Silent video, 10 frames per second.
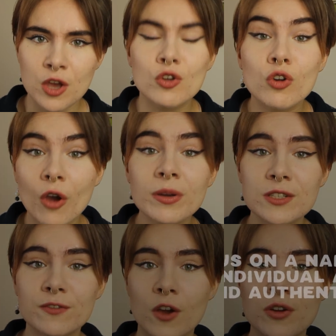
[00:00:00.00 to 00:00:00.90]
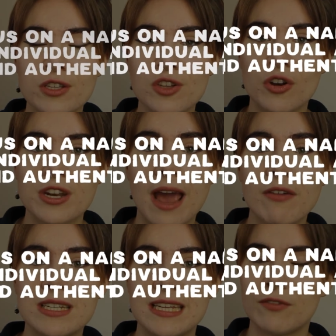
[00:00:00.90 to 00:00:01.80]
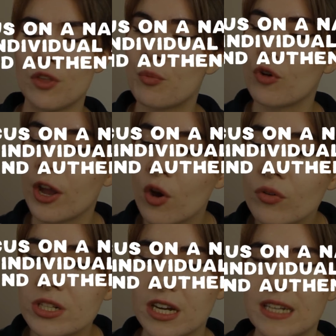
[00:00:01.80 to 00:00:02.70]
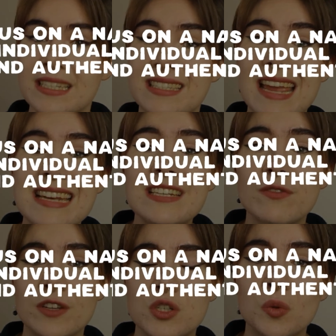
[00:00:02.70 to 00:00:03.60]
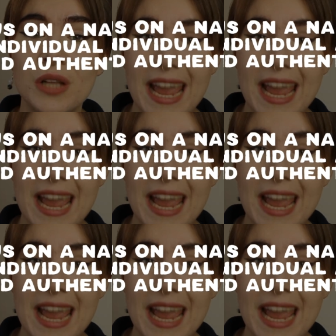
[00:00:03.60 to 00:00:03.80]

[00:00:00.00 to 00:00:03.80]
you're going to focus on a narrative that prioritises individual